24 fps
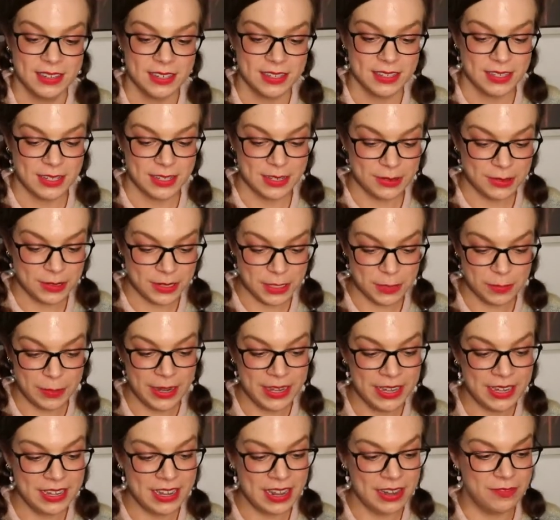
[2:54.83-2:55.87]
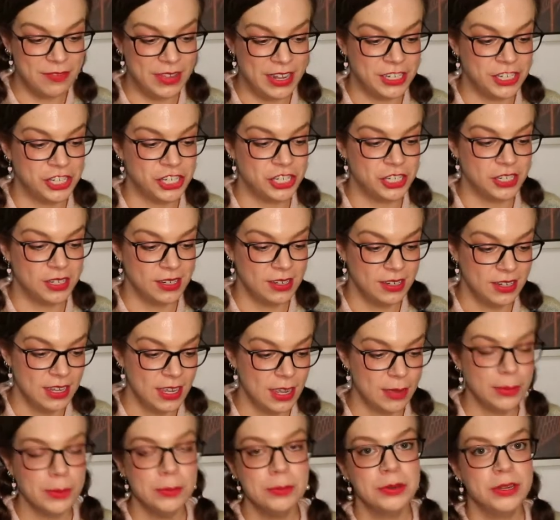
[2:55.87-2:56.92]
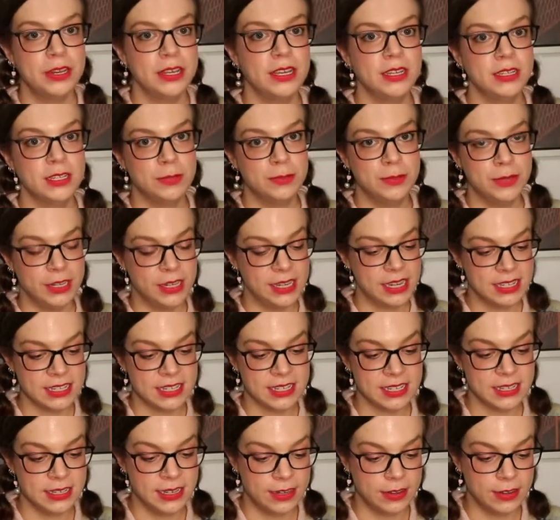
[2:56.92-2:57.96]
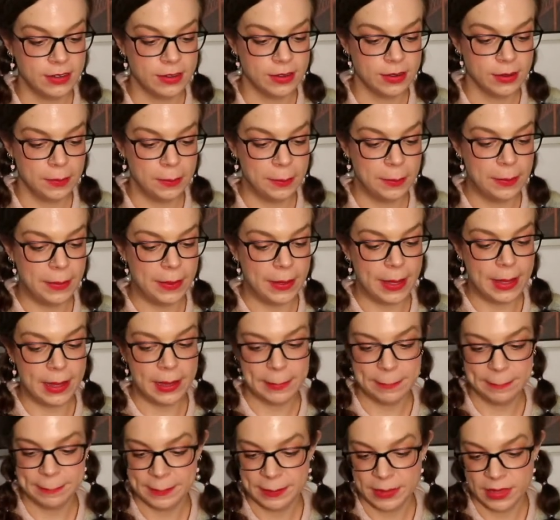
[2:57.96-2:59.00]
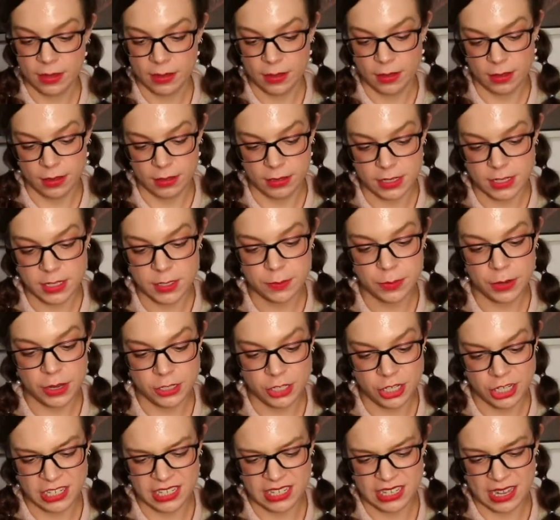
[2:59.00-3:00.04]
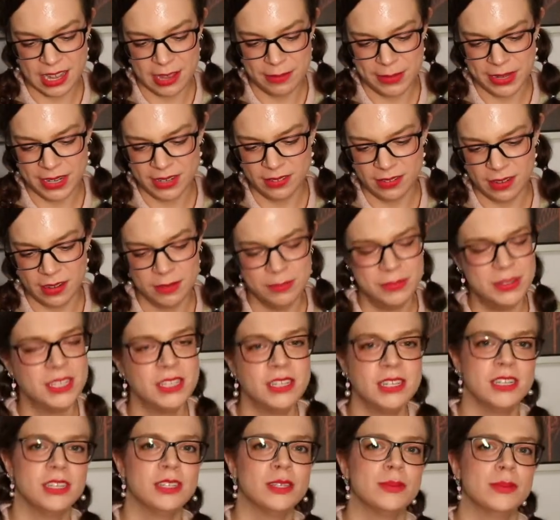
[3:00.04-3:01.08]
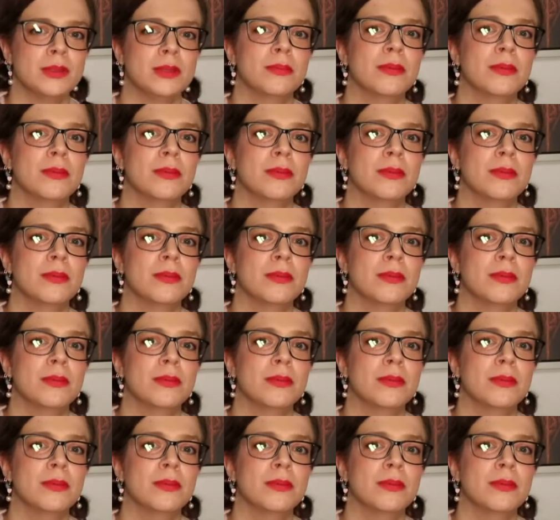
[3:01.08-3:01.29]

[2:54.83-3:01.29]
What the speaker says: So it's been an adventure. I'm a pretty experienced knitter, but on this project I made a lot of mistakes with the